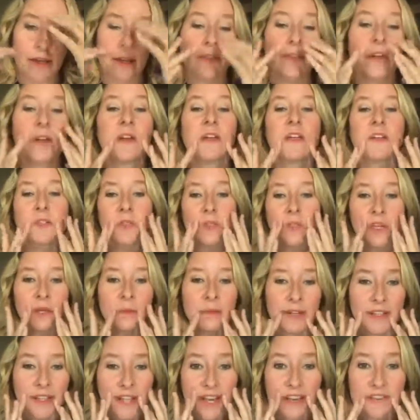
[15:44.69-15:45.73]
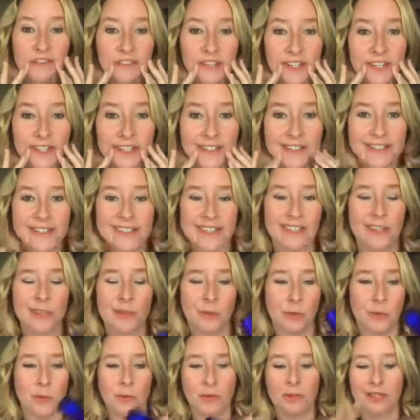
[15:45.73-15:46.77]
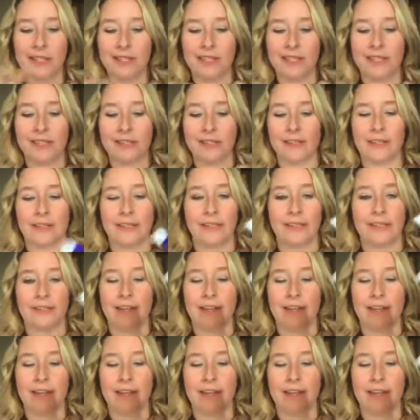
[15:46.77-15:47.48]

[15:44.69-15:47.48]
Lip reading: and then I do like my laugh lines, and you only need like,